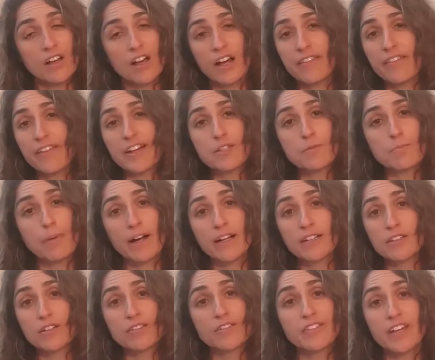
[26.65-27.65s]
and that's
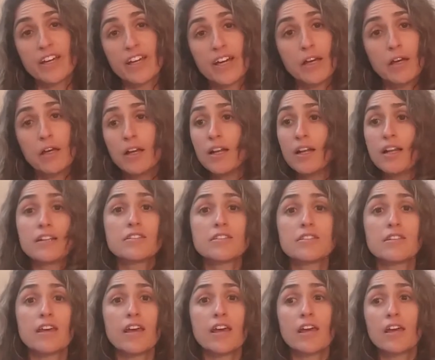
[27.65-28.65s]
part of the, let's
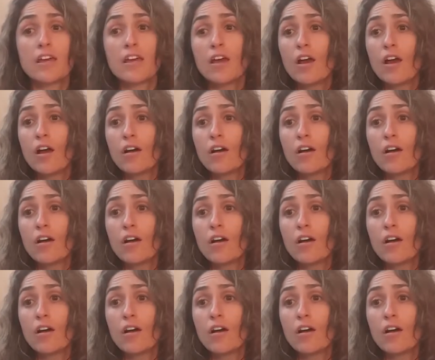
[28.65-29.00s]
say,